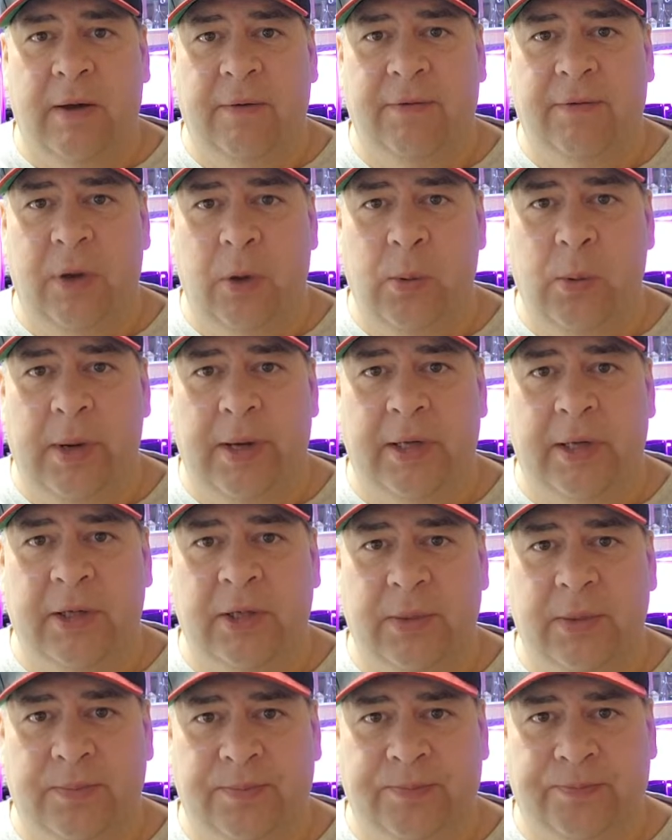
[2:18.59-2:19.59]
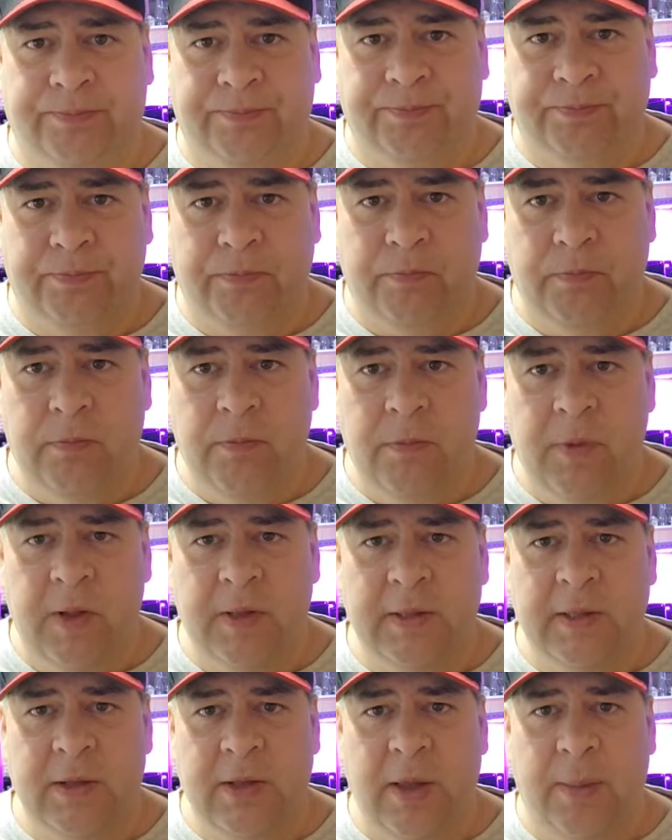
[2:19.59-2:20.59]
few weeks
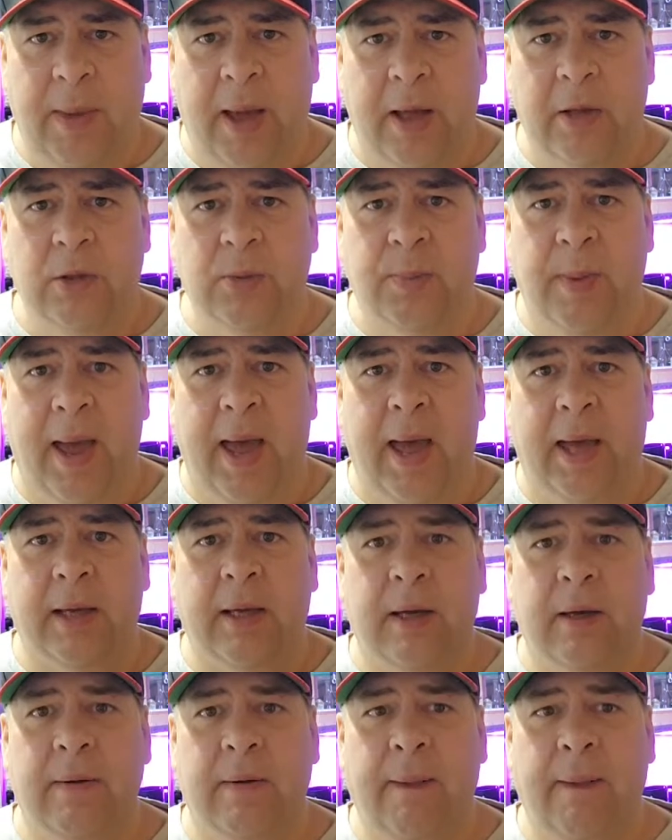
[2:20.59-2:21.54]
until they bounce back.